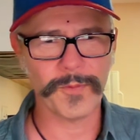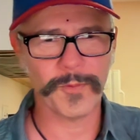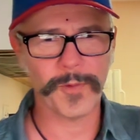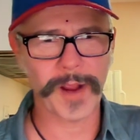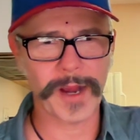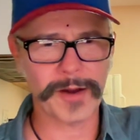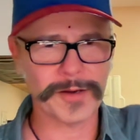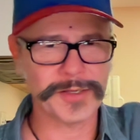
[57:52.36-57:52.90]

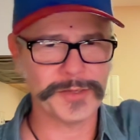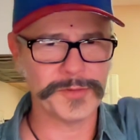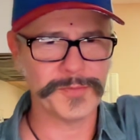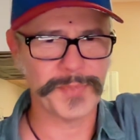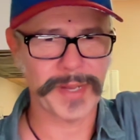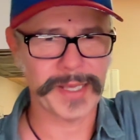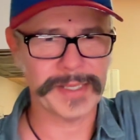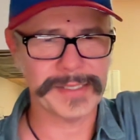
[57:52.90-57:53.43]
where to
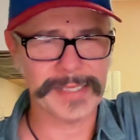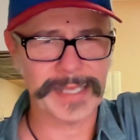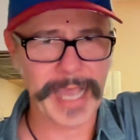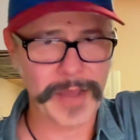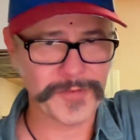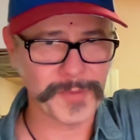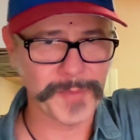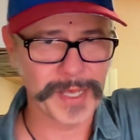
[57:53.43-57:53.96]
place the
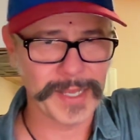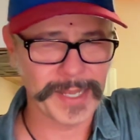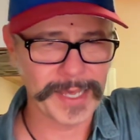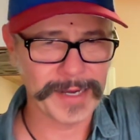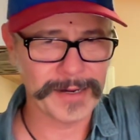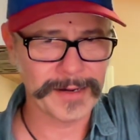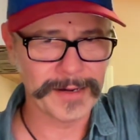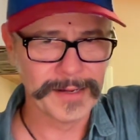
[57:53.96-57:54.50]
alphabet
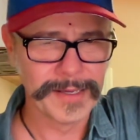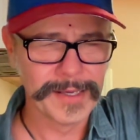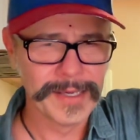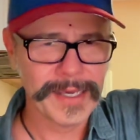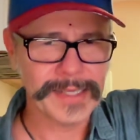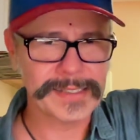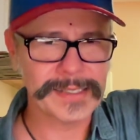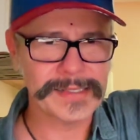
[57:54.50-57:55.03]
letter
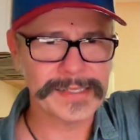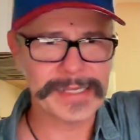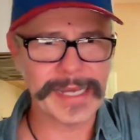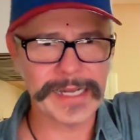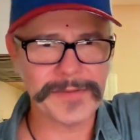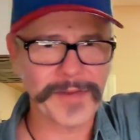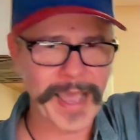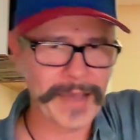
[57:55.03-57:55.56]
is,
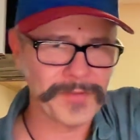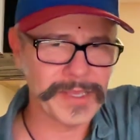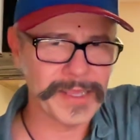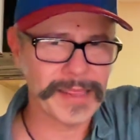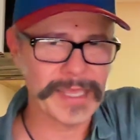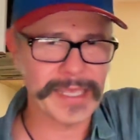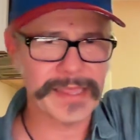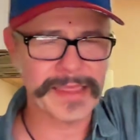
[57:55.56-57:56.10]
instead of having
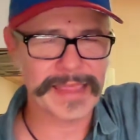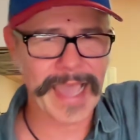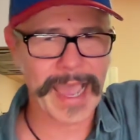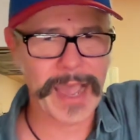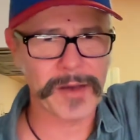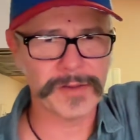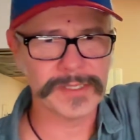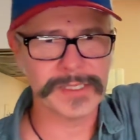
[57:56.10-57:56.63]
the
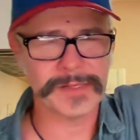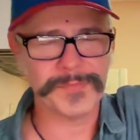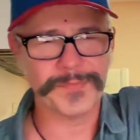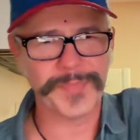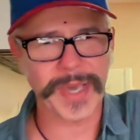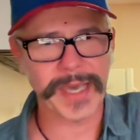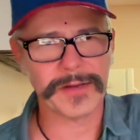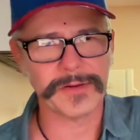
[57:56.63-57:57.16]
1,000
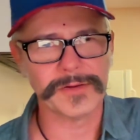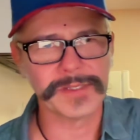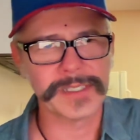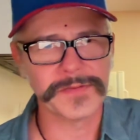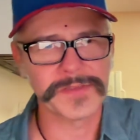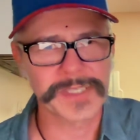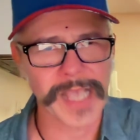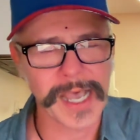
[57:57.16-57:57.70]
petals
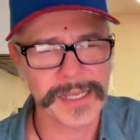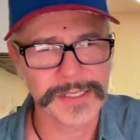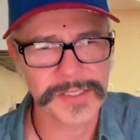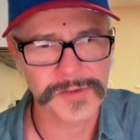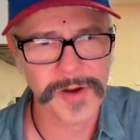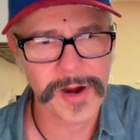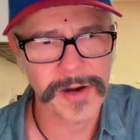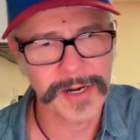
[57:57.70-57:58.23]
of
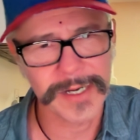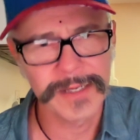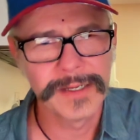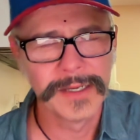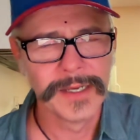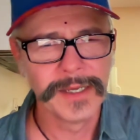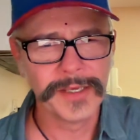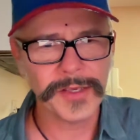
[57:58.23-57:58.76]

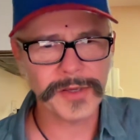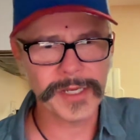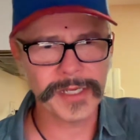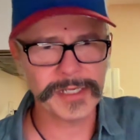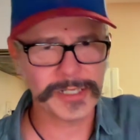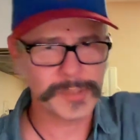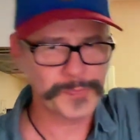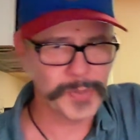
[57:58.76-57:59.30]
Sahasrara, you
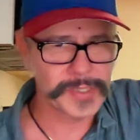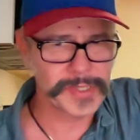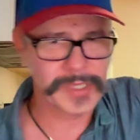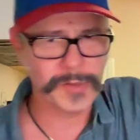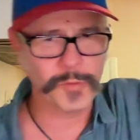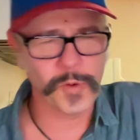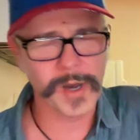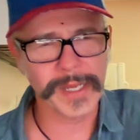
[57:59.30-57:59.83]
can just put
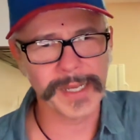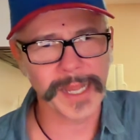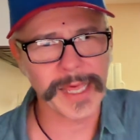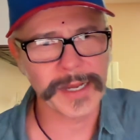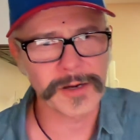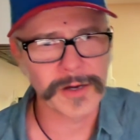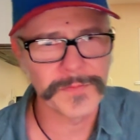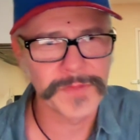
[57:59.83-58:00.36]
the one
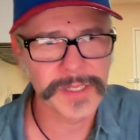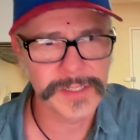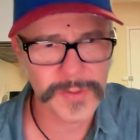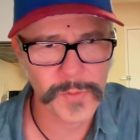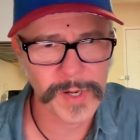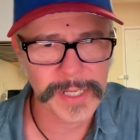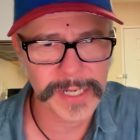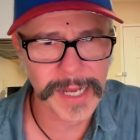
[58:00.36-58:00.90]
letter of the
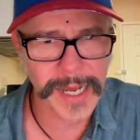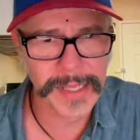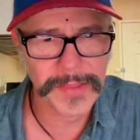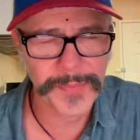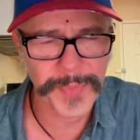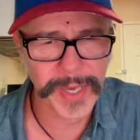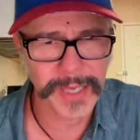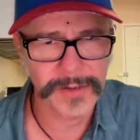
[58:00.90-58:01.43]

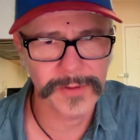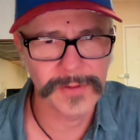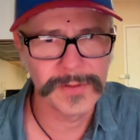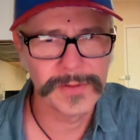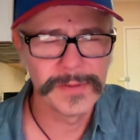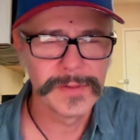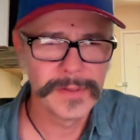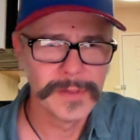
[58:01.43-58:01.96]
29th
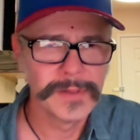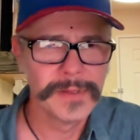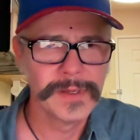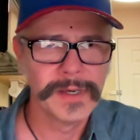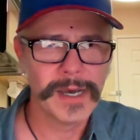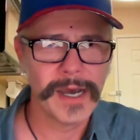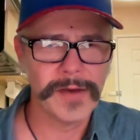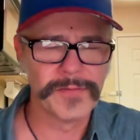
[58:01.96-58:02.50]
petal
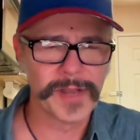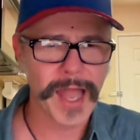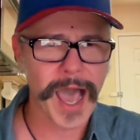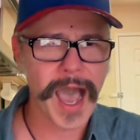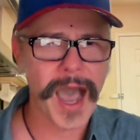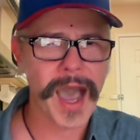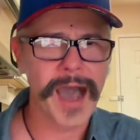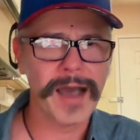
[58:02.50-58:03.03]
of
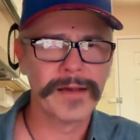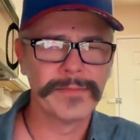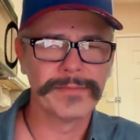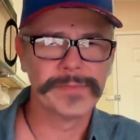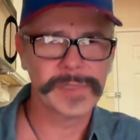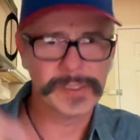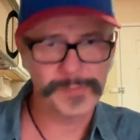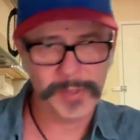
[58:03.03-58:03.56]

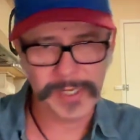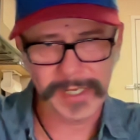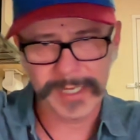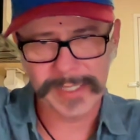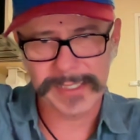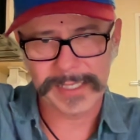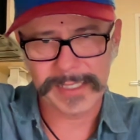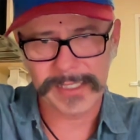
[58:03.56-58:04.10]
La. Just it
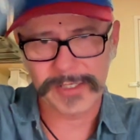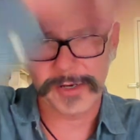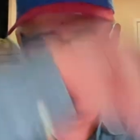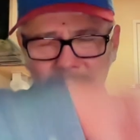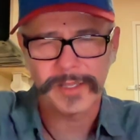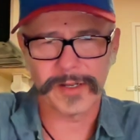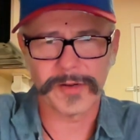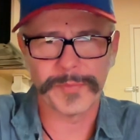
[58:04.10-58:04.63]
as a
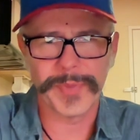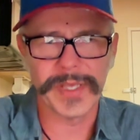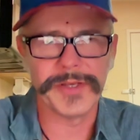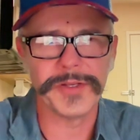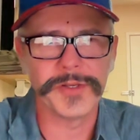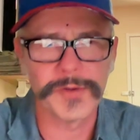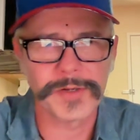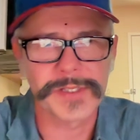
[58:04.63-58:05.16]
circular
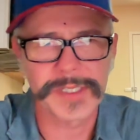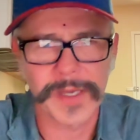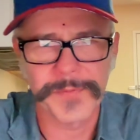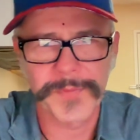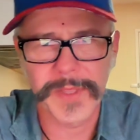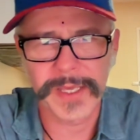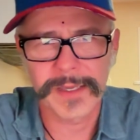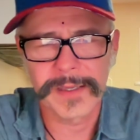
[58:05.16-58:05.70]
Bindu or
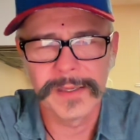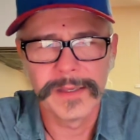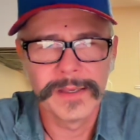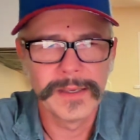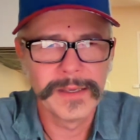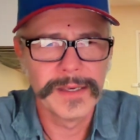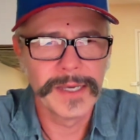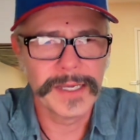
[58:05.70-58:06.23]

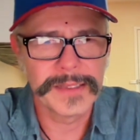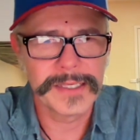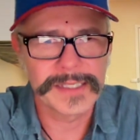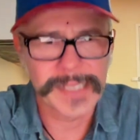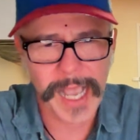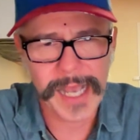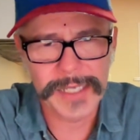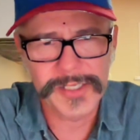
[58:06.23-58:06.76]
something at the
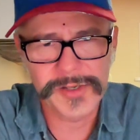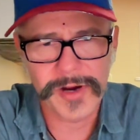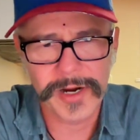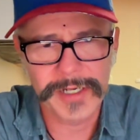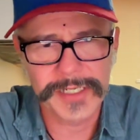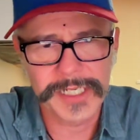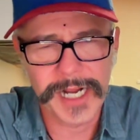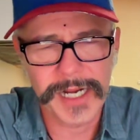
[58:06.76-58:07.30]

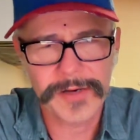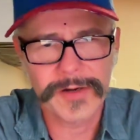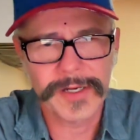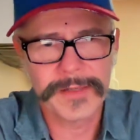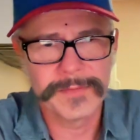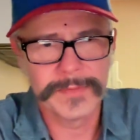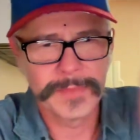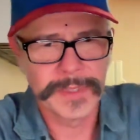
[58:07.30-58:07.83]
Sahasrara
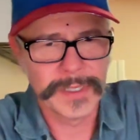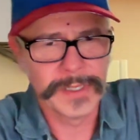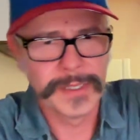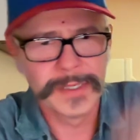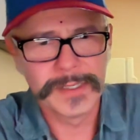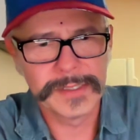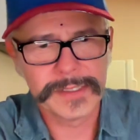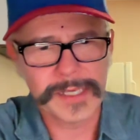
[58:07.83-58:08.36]
chakra.
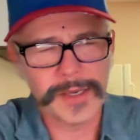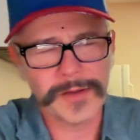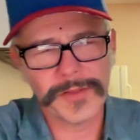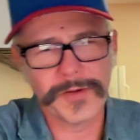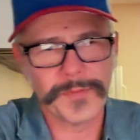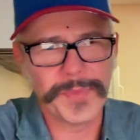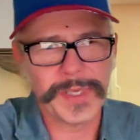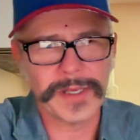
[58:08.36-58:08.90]
So
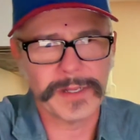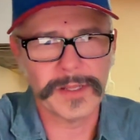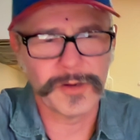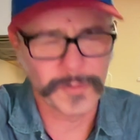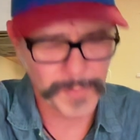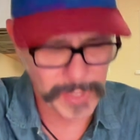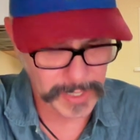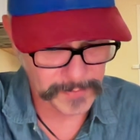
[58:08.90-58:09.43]
there'll be a
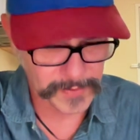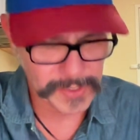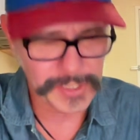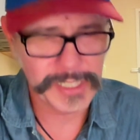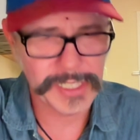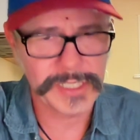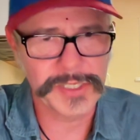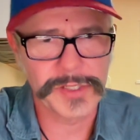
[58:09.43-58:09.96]
little bit of a
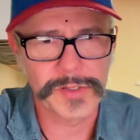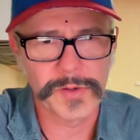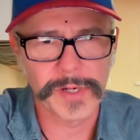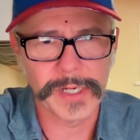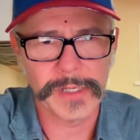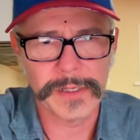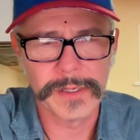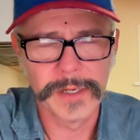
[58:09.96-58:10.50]

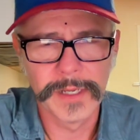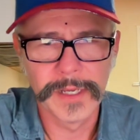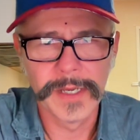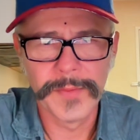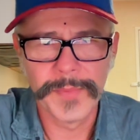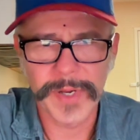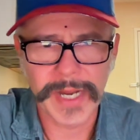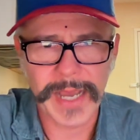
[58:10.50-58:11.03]

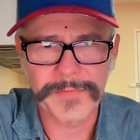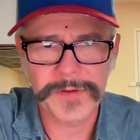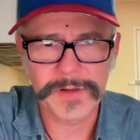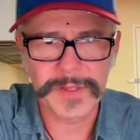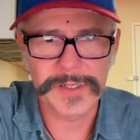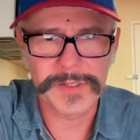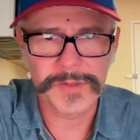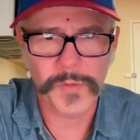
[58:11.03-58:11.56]
disjoint, but after
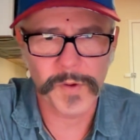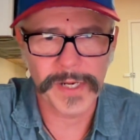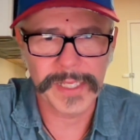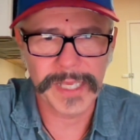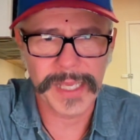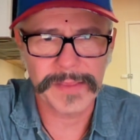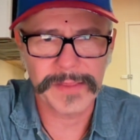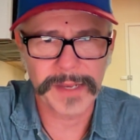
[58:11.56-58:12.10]
the
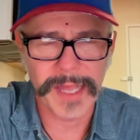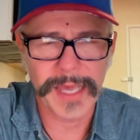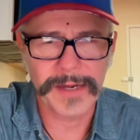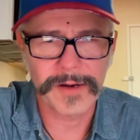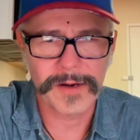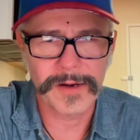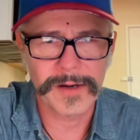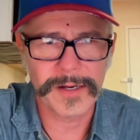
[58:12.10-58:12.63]
28th
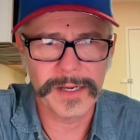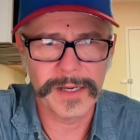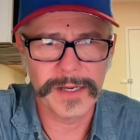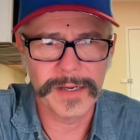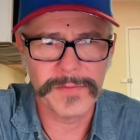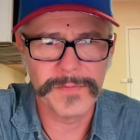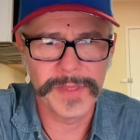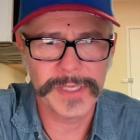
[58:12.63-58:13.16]
letter
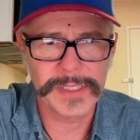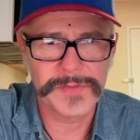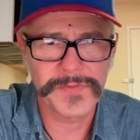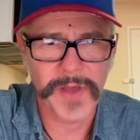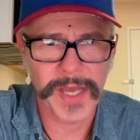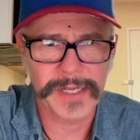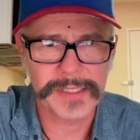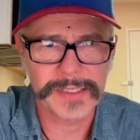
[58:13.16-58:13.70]
of the
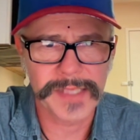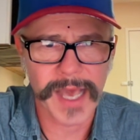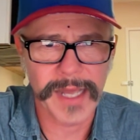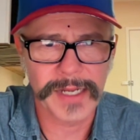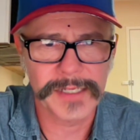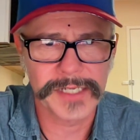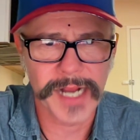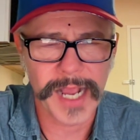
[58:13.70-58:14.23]

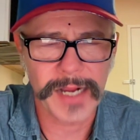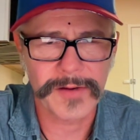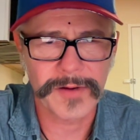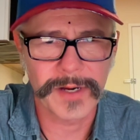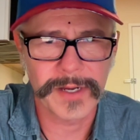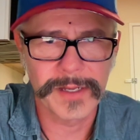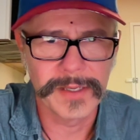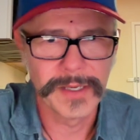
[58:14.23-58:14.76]
Svadhisthana
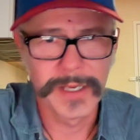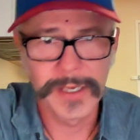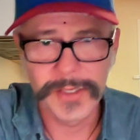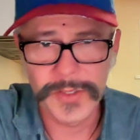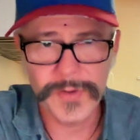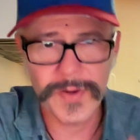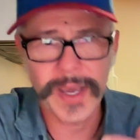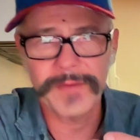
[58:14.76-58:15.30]
chakra,
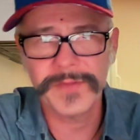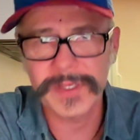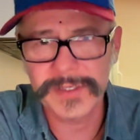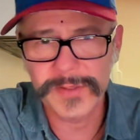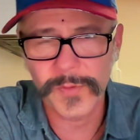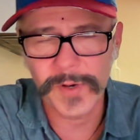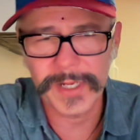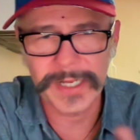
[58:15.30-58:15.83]
you have the
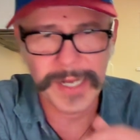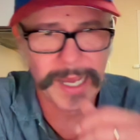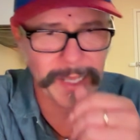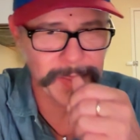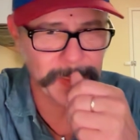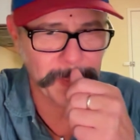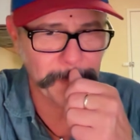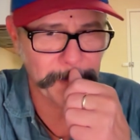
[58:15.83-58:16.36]

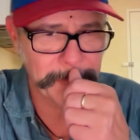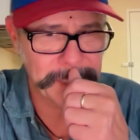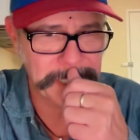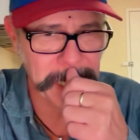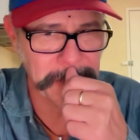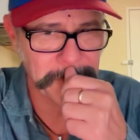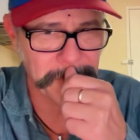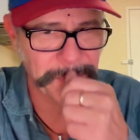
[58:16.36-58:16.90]
29th
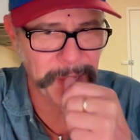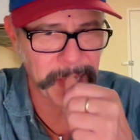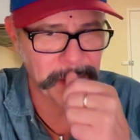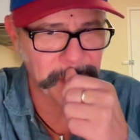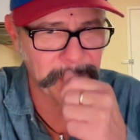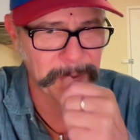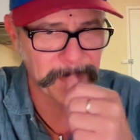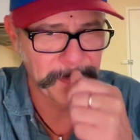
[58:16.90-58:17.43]
chakra
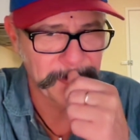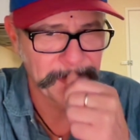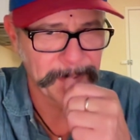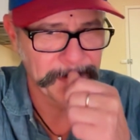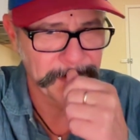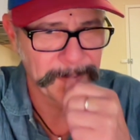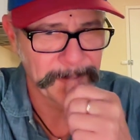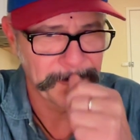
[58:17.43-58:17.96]
petal,
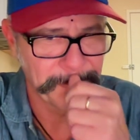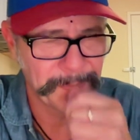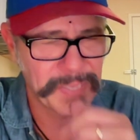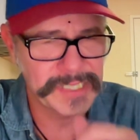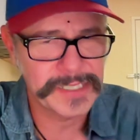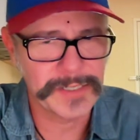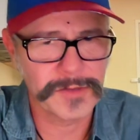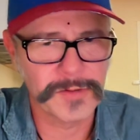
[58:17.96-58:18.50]

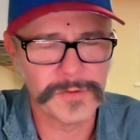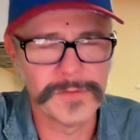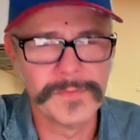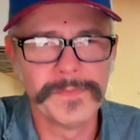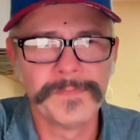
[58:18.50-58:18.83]
mystical,